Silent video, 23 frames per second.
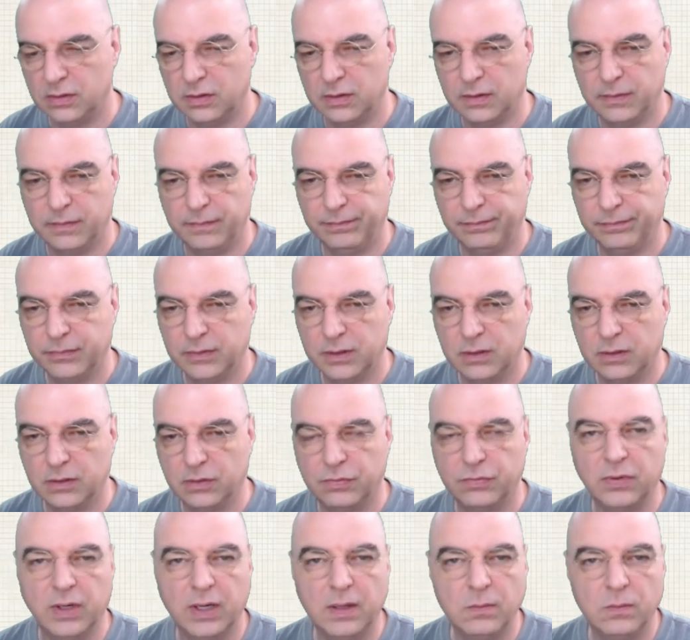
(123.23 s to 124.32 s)
a
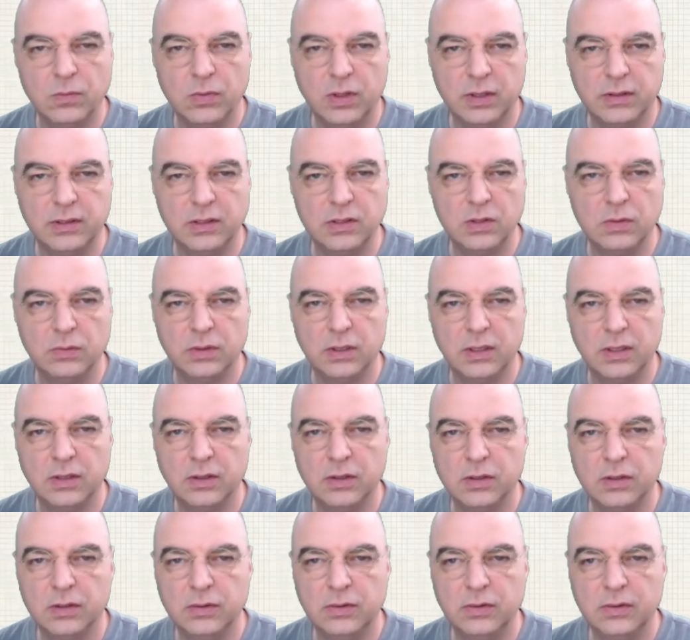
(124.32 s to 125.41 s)
framework that you want to
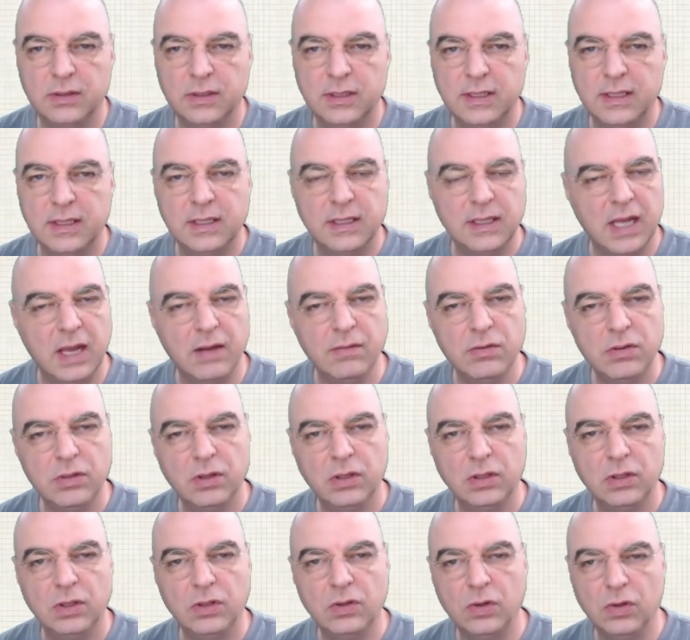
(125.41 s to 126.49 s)
include,
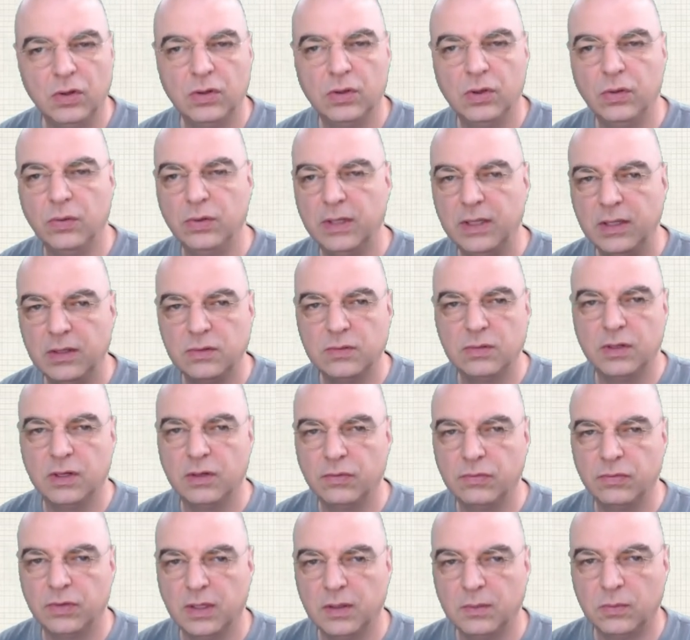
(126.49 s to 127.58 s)
everything that you include into a
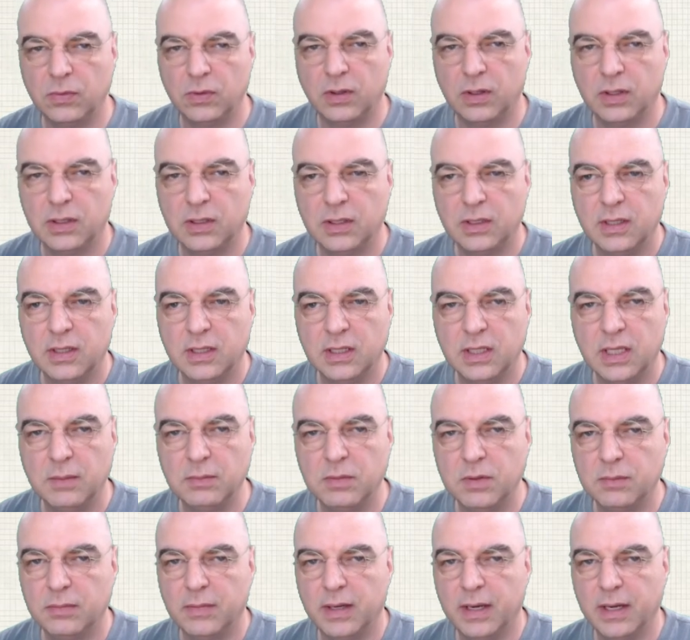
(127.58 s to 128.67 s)
framework, keep
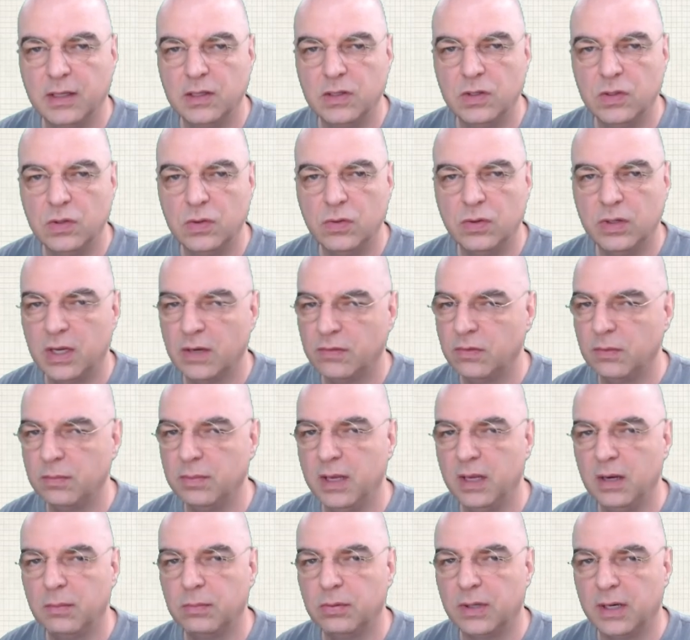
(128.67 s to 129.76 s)
in mind you're going to have to pay
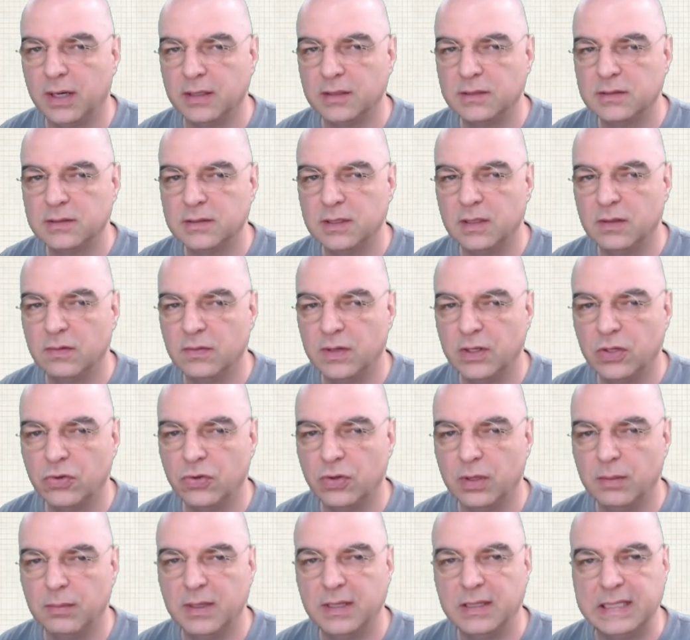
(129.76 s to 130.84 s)
the price and
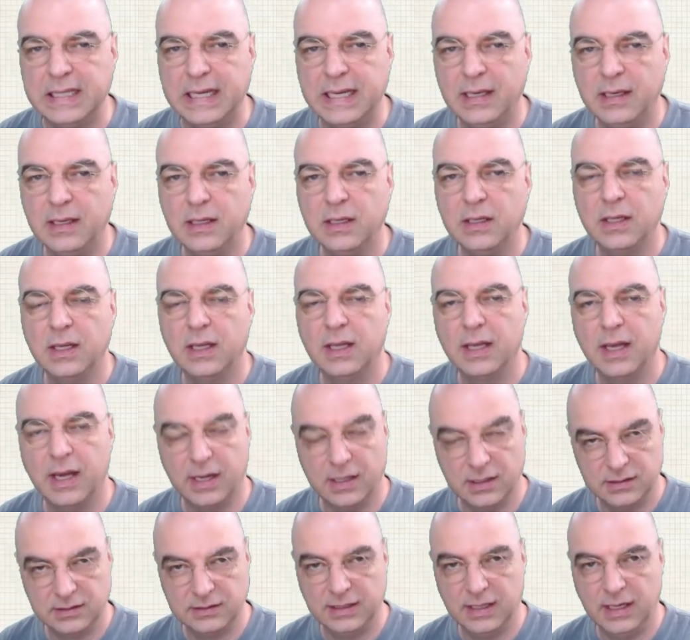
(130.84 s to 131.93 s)
eventually
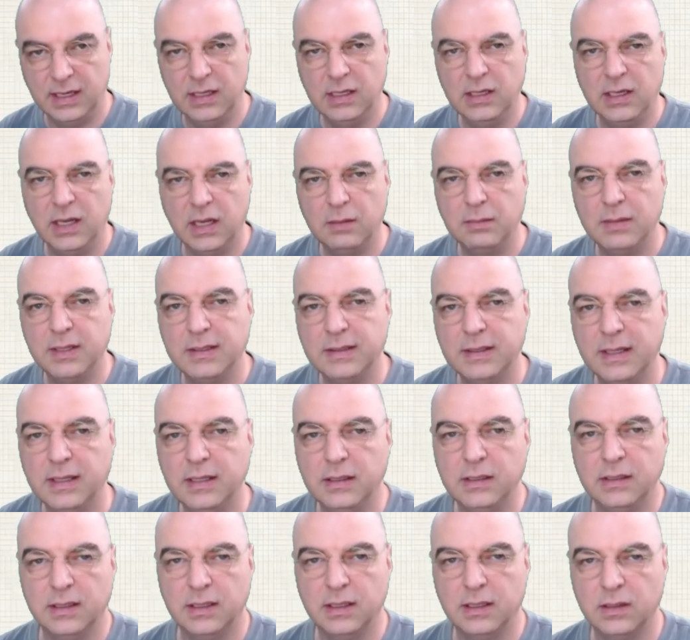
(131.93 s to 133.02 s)
understanding and
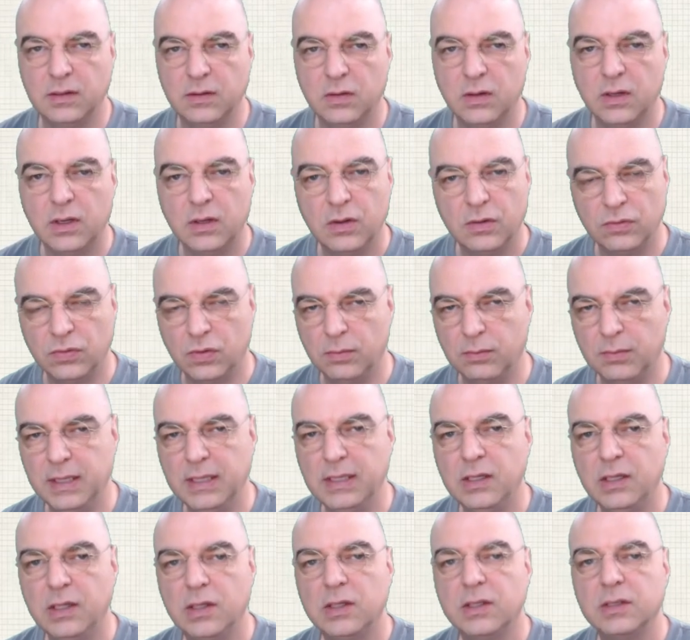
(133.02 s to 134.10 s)
maintaining it for many
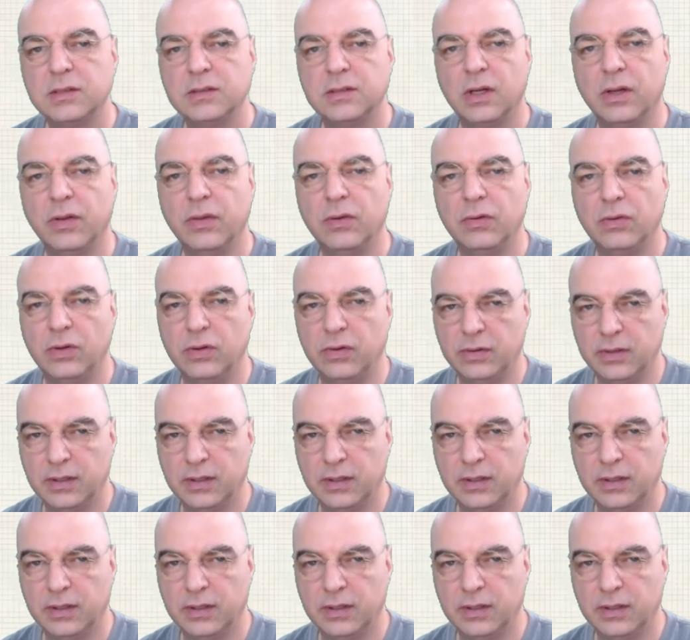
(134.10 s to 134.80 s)
years down the road.